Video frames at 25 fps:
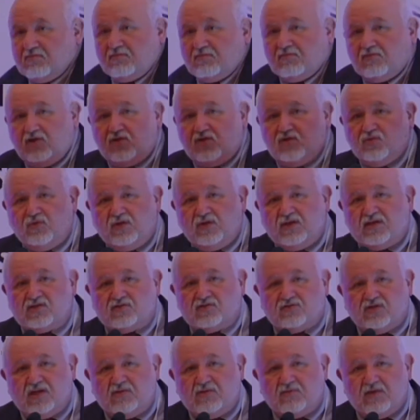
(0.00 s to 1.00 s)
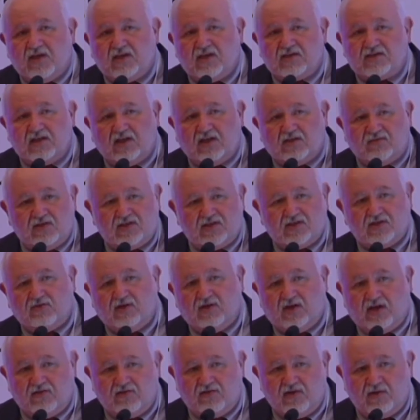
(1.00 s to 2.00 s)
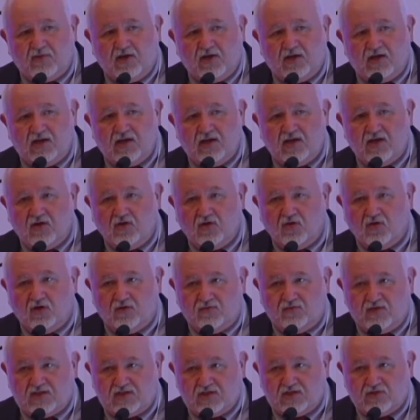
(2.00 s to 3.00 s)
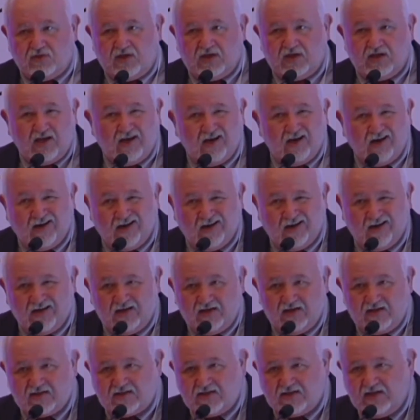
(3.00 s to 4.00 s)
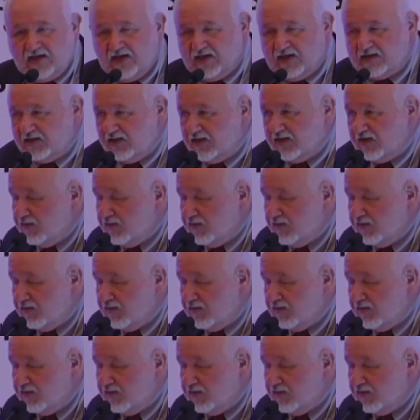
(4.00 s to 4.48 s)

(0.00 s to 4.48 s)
the two extreme is that we screen everybody or we screen a highly selected